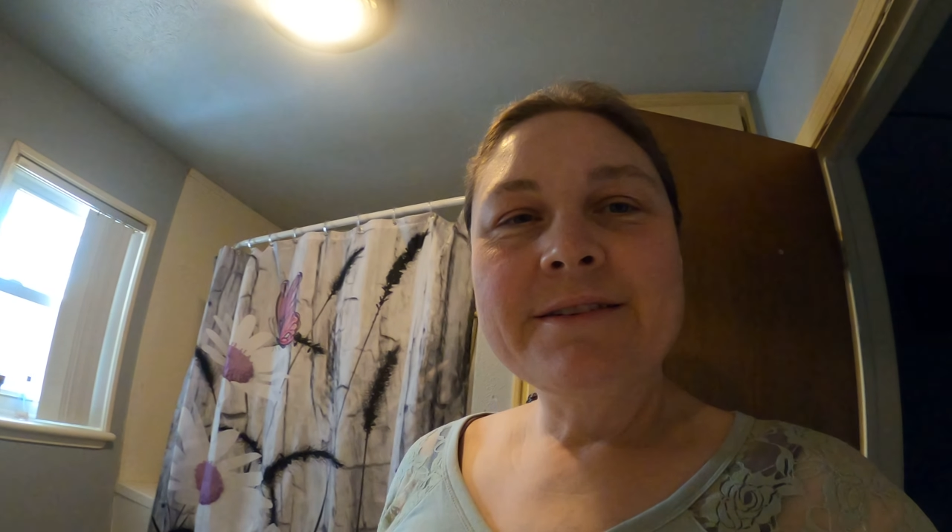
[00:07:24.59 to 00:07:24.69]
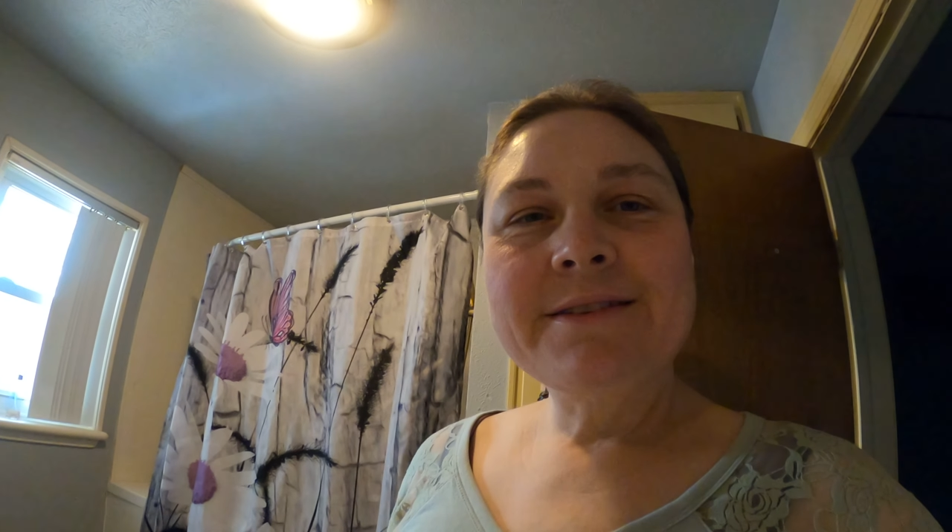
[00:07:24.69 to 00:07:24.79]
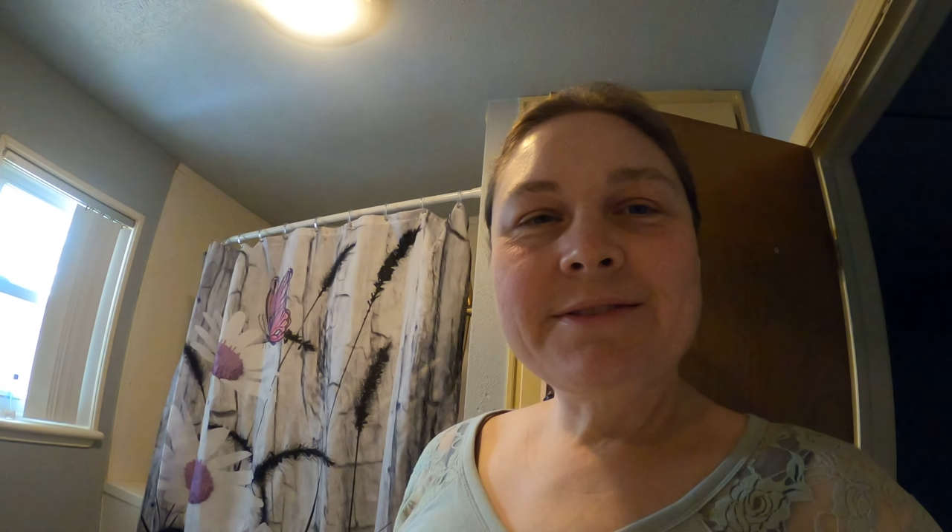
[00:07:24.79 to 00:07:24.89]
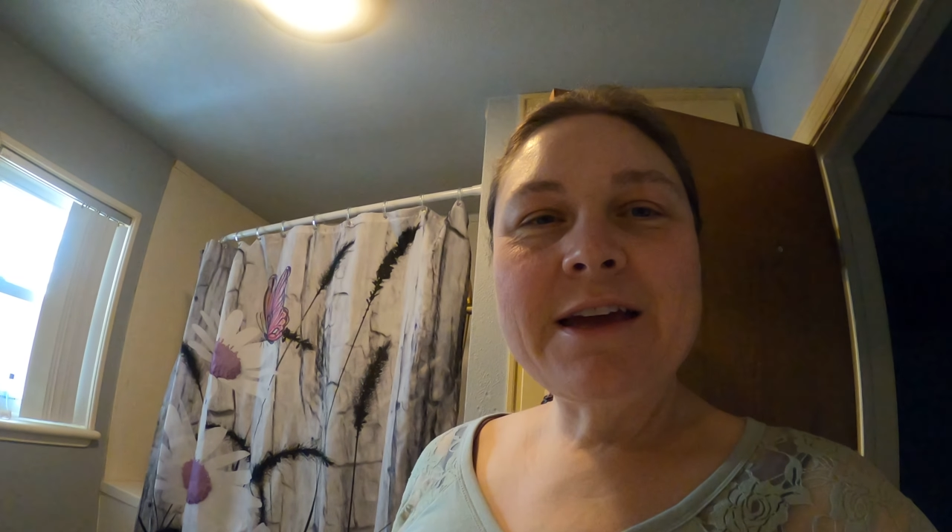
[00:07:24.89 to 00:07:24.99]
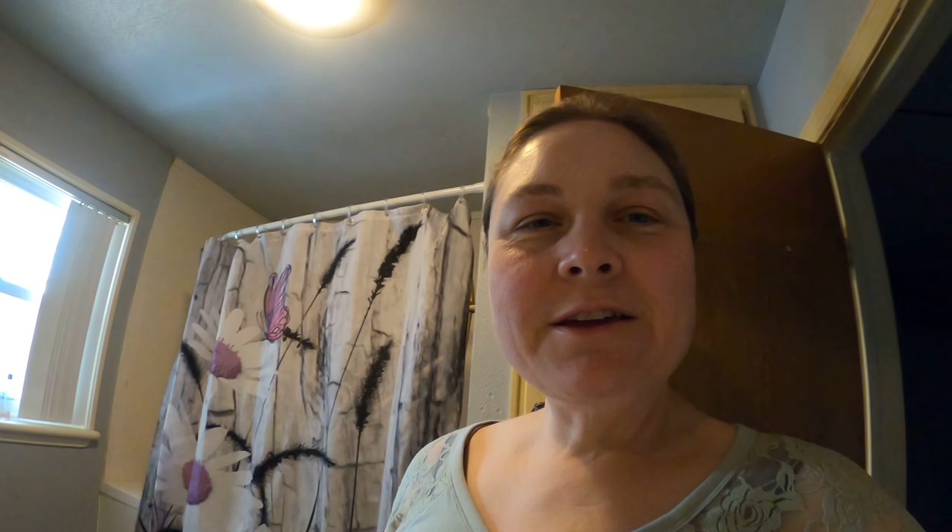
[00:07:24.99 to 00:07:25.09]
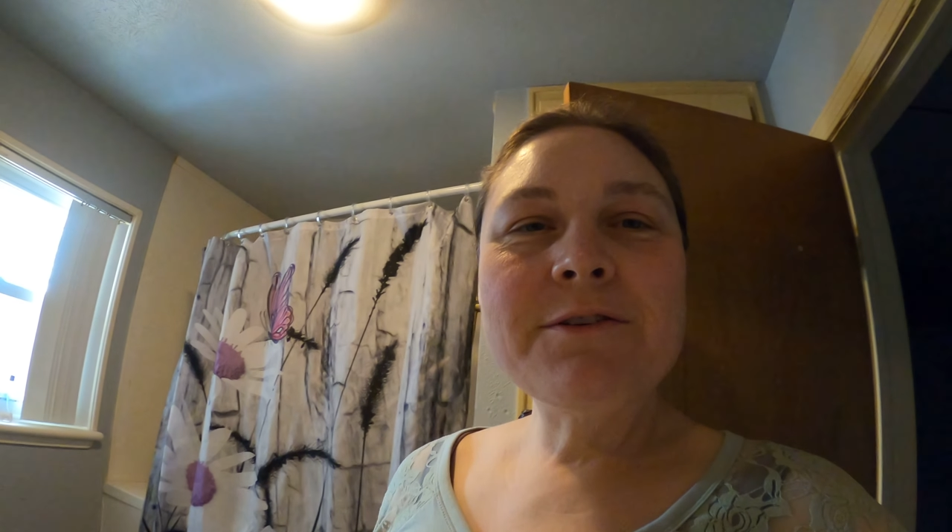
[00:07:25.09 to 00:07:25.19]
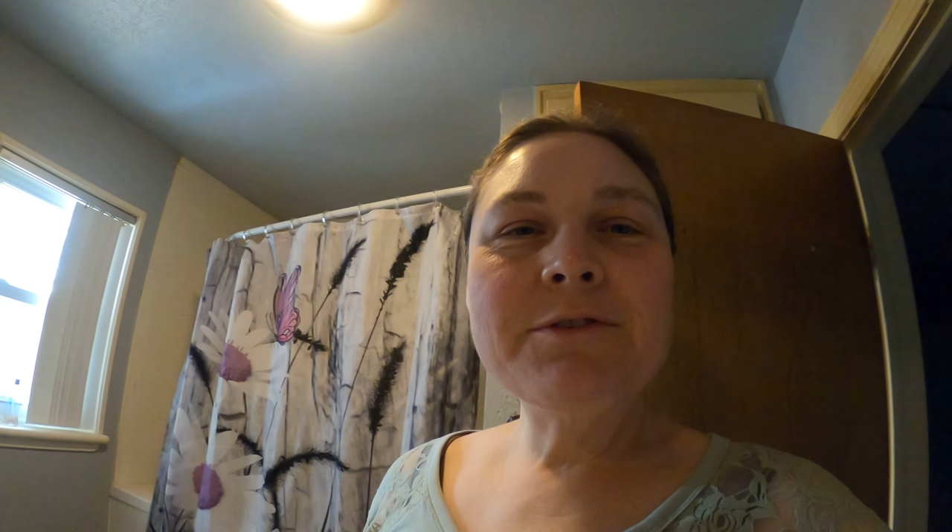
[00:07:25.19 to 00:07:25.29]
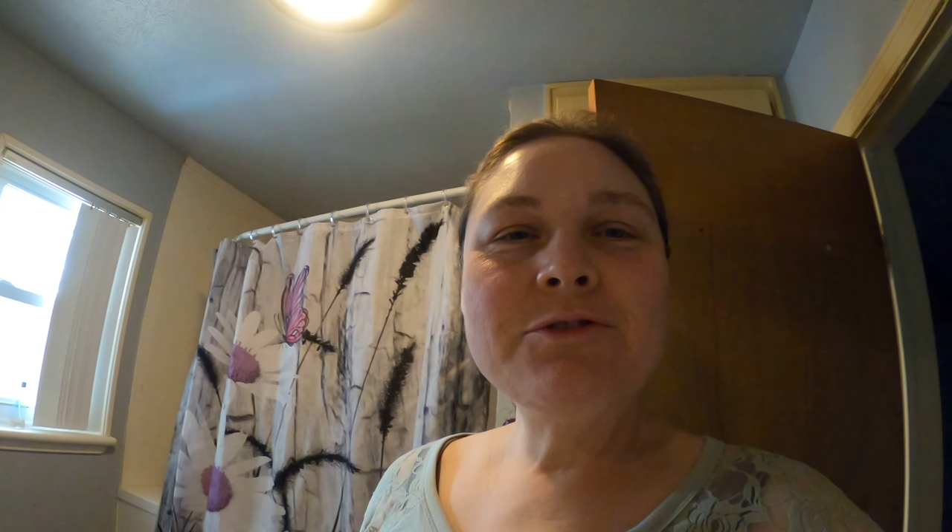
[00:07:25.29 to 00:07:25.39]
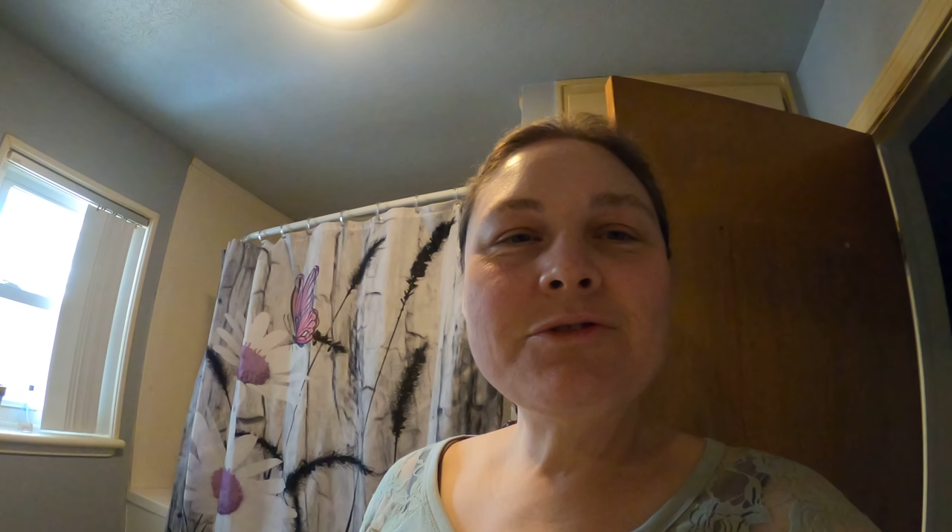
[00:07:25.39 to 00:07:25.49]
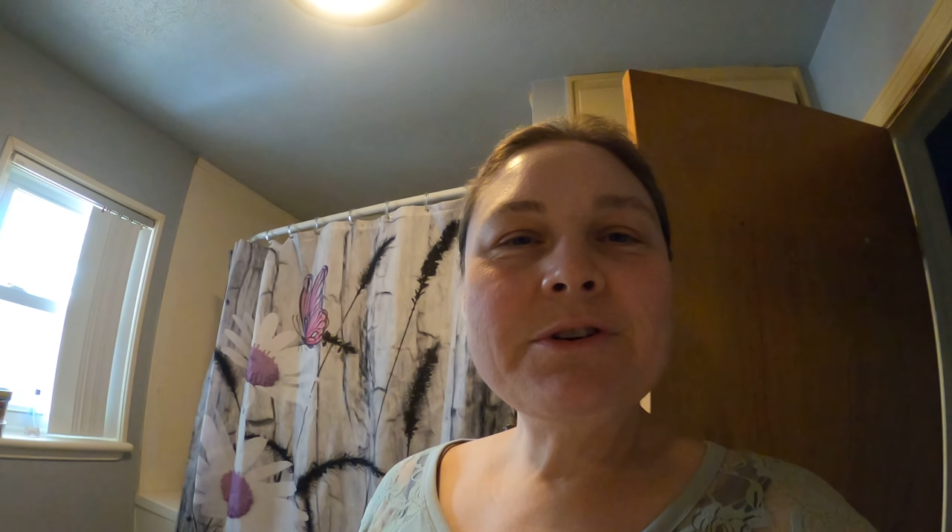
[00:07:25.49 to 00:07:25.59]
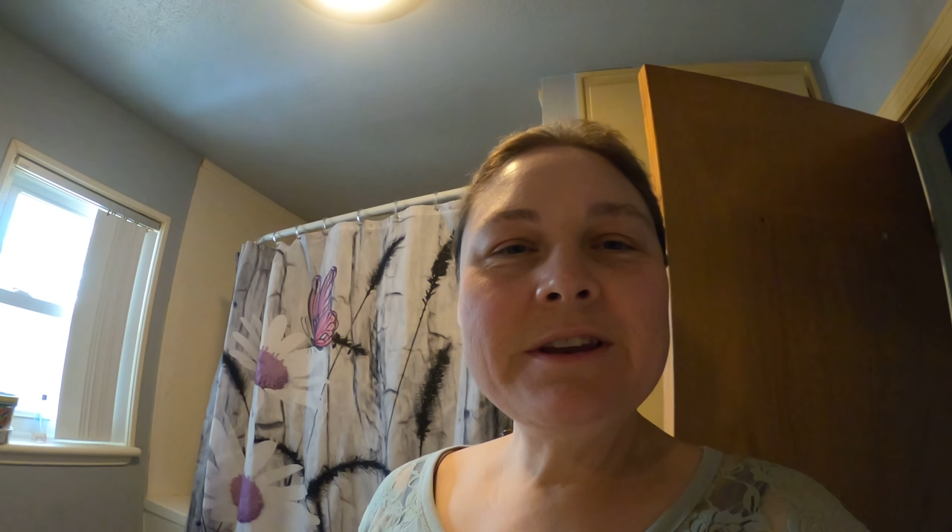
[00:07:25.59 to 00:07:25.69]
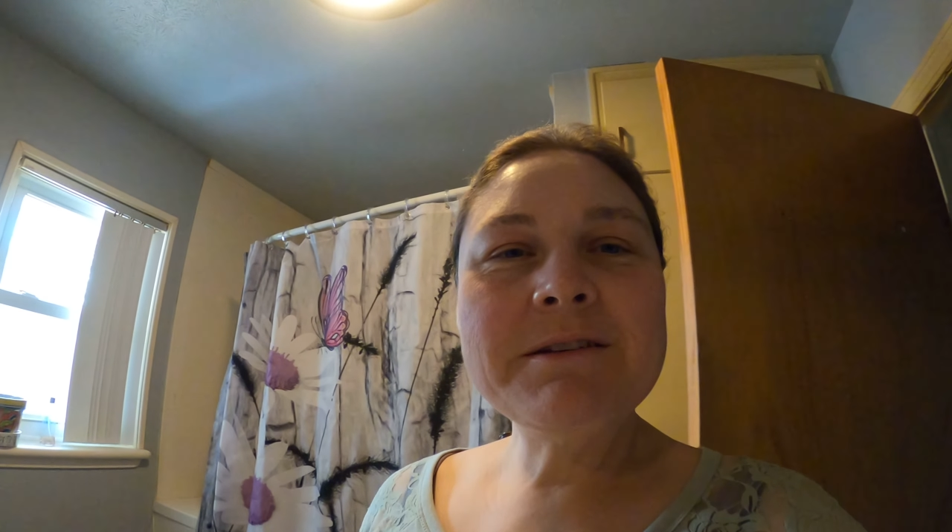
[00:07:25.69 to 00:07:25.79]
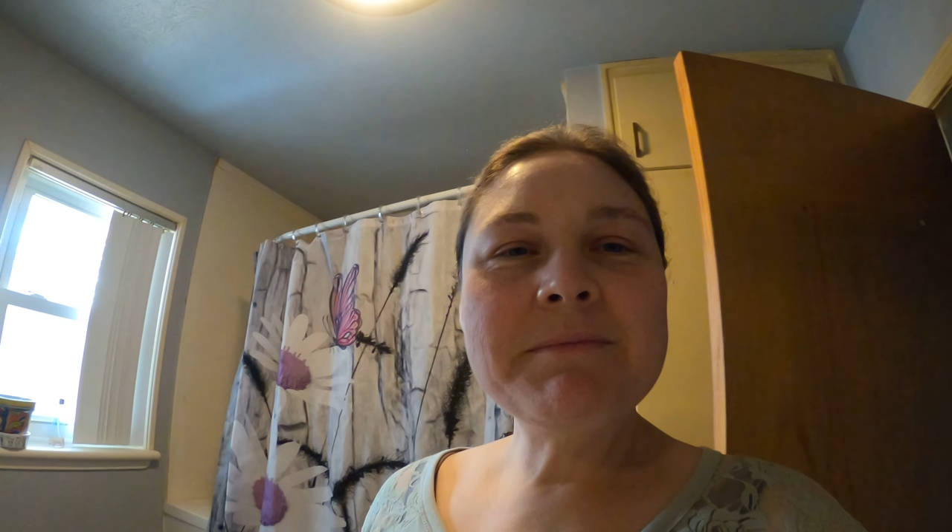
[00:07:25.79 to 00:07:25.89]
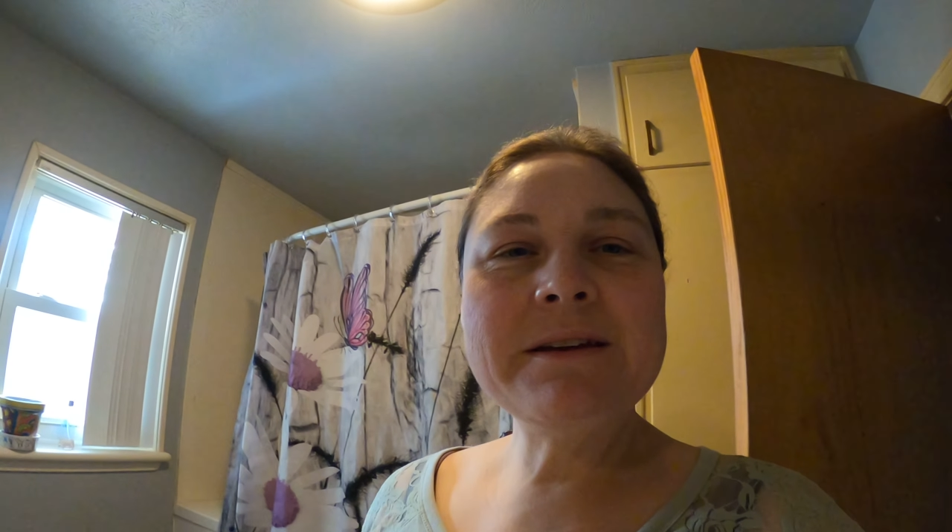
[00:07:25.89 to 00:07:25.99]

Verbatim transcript: So thank you for joining